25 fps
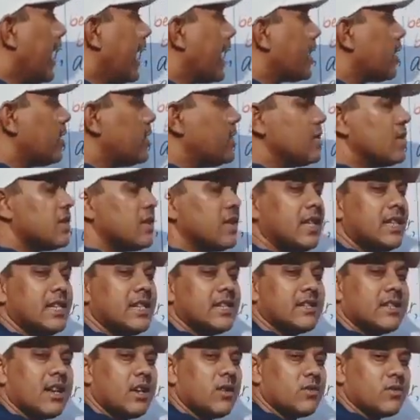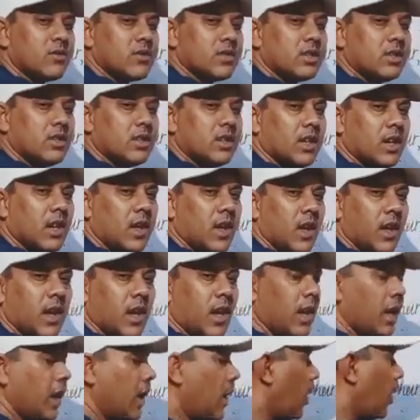a consonant sound.
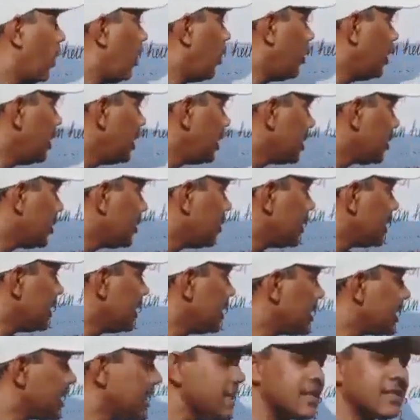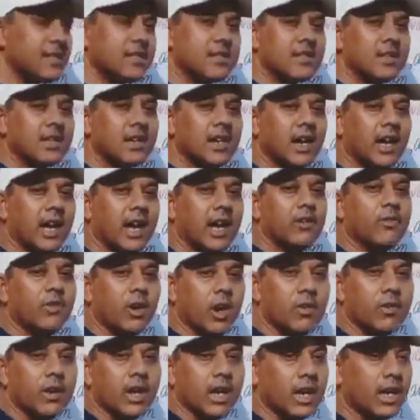Although it is a
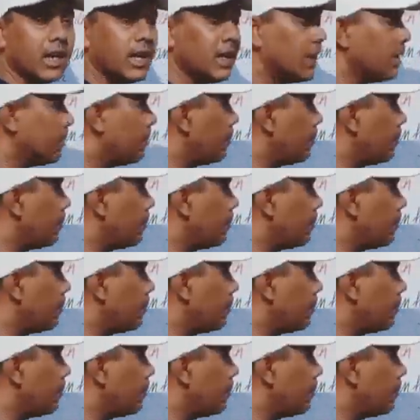vowel,